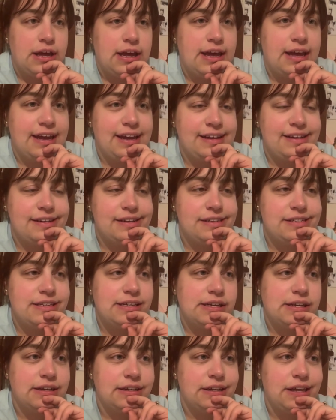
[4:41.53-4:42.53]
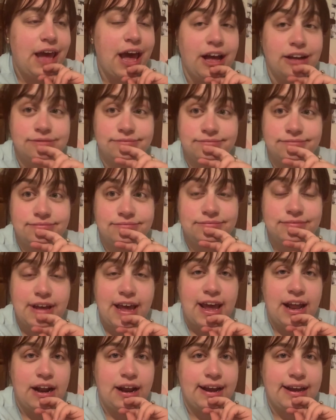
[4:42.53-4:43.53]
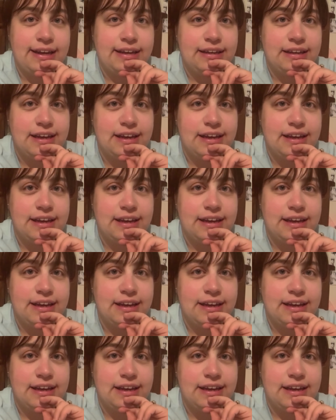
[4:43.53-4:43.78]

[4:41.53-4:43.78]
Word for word: And yeah, and I